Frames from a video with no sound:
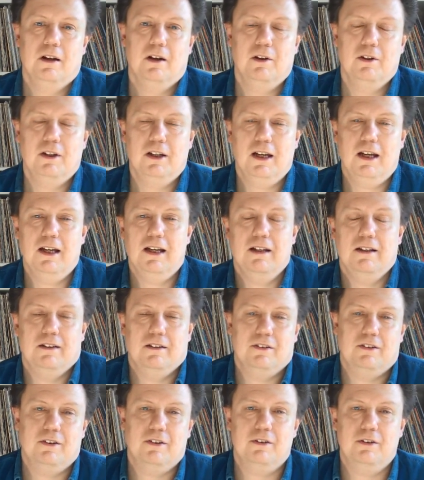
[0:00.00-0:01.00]
Okay,
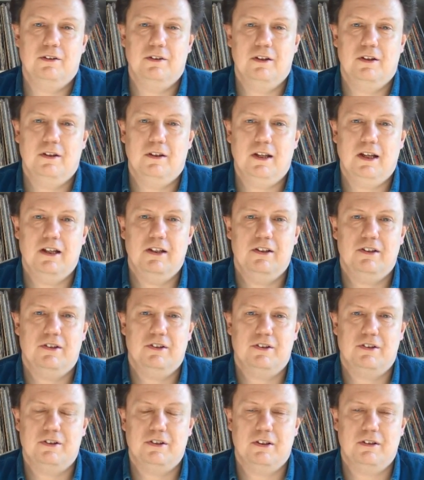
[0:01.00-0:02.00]
so
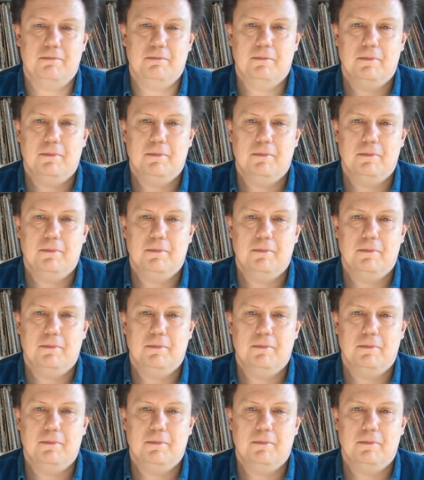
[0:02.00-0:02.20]
that's